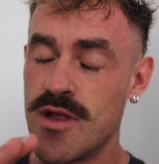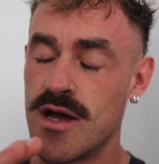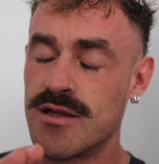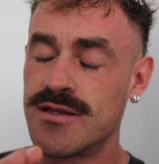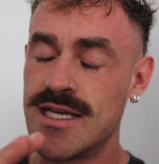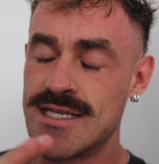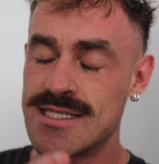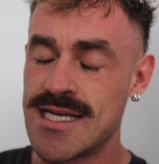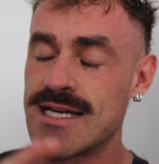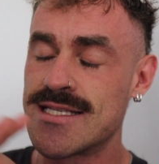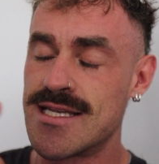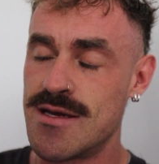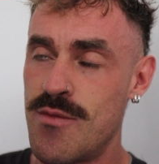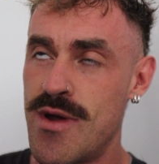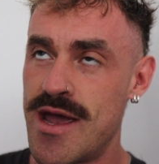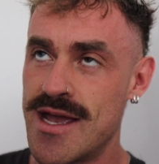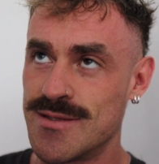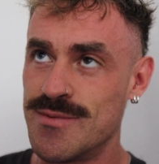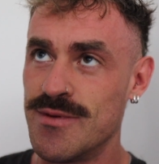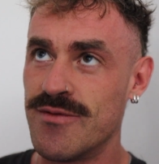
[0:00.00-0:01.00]
Not the exact same
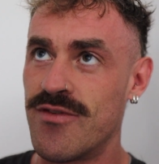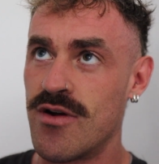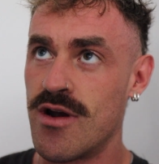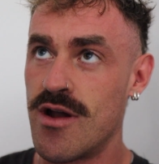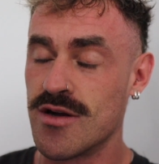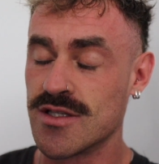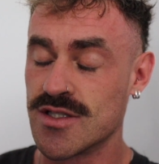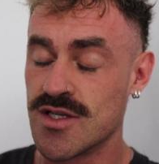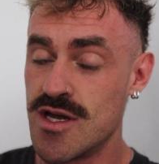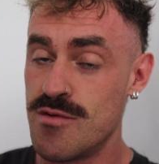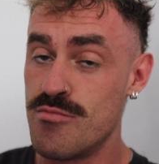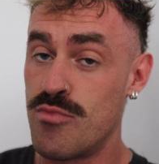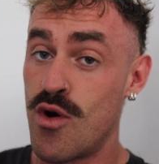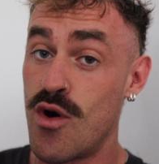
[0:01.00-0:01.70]
weight it's been for a long time,